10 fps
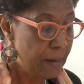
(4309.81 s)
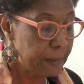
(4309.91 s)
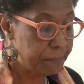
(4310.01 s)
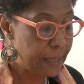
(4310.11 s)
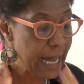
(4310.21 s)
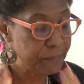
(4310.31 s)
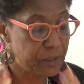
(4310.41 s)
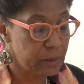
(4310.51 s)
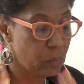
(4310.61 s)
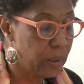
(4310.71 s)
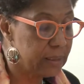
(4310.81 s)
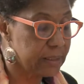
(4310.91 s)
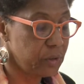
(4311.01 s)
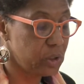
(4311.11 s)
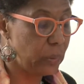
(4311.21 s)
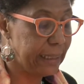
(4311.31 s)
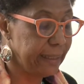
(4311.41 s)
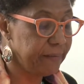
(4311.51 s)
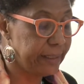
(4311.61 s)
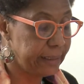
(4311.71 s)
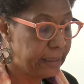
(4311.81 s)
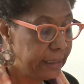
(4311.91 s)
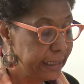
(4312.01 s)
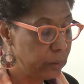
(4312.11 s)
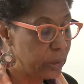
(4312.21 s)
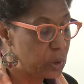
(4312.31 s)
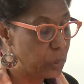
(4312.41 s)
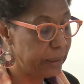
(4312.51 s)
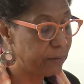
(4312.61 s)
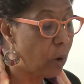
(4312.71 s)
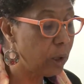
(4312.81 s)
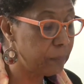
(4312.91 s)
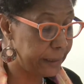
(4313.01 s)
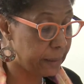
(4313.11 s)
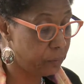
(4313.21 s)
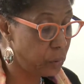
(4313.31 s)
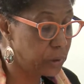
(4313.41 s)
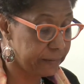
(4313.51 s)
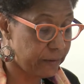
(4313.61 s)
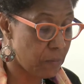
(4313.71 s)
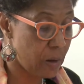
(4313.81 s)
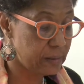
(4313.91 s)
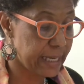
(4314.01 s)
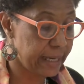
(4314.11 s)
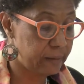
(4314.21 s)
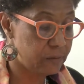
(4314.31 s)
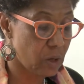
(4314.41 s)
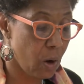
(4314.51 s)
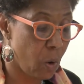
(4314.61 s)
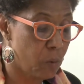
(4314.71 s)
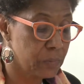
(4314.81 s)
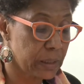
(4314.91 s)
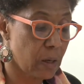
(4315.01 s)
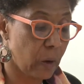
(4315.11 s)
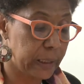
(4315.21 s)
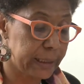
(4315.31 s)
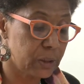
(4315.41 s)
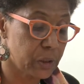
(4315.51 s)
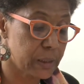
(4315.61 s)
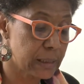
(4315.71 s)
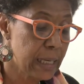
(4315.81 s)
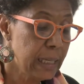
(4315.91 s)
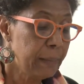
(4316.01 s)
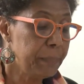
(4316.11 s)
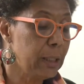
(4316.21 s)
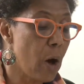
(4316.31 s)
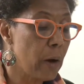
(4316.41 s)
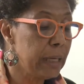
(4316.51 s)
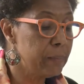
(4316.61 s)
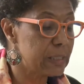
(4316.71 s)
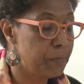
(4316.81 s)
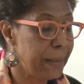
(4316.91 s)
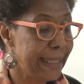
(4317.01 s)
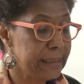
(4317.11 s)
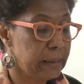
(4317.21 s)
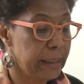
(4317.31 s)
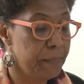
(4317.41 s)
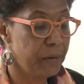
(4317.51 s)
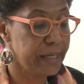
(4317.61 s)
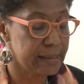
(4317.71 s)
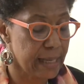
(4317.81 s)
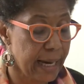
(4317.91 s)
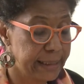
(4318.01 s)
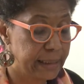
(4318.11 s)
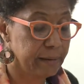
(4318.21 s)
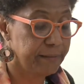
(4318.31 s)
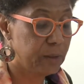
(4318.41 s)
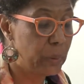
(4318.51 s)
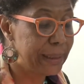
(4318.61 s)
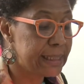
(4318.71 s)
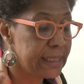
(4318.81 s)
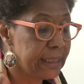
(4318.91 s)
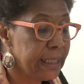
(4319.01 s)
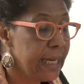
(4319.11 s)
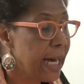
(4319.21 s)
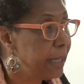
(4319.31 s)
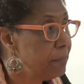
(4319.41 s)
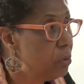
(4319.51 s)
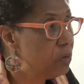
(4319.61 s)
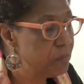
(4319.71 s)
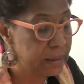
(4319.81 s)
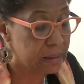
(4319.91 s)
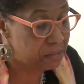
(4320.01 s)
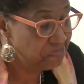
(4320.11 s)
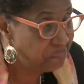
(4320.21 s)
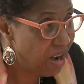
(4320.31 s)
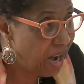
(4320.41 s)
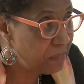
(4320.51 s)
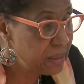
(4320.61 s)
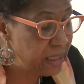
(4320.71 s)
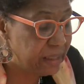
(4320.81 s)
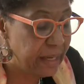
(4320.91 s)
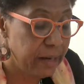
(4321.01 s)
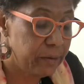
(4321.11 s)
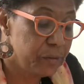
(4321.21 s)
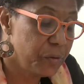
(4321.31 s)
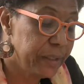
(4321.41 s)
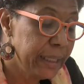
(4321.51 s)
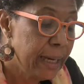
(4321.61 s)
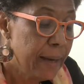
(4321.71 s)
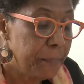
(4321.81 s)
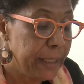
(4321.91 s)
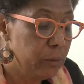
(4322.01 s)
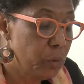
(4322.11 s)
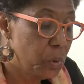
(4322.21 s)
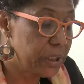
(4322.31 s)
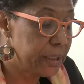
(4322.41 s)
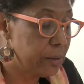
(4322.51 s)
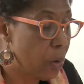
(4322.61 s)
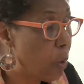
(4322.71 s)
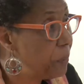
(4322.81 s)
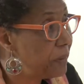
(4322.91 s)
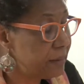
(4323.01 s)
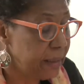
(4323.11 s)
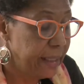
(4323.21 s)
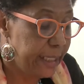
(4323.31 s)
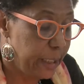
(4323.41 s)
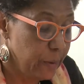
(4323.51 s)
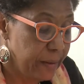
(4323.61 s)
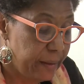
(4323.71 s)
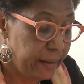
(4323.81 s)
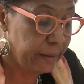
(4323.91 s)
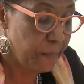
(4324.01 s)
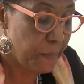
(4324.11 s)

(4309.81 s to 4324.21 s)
But perhaps in a world such as we live in which we have all been uprooted from ourselves, our homes, and our cultures, belonging must begin to embrace the idea of fluidity and movement, harmony and errantry, being rooted and open here and there.